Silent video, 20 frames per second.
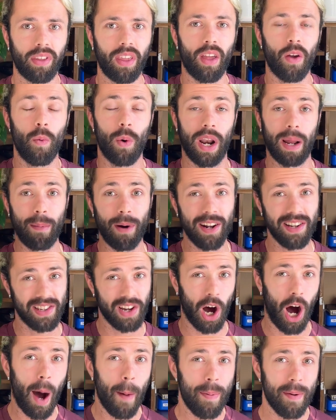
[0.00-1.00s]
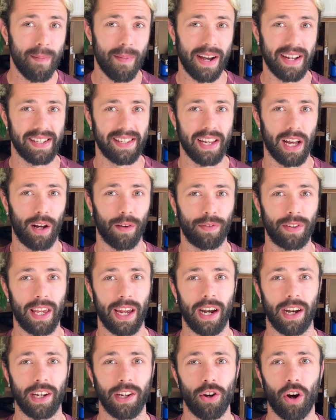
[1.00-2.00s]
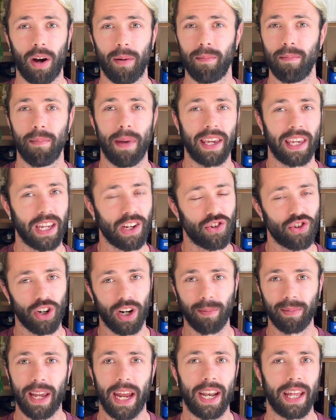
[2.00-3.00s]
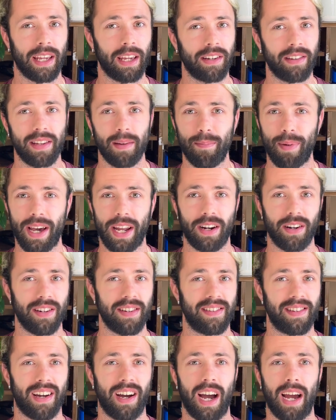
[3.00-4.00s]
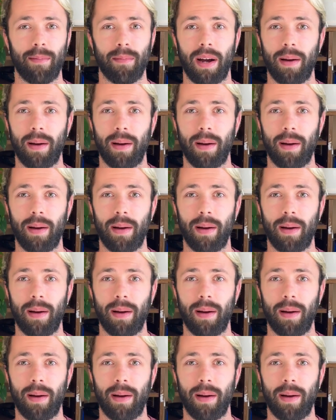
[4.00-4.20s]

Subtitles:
When I'm on top of my self-care, I'm making sure I'm getting to bed on time,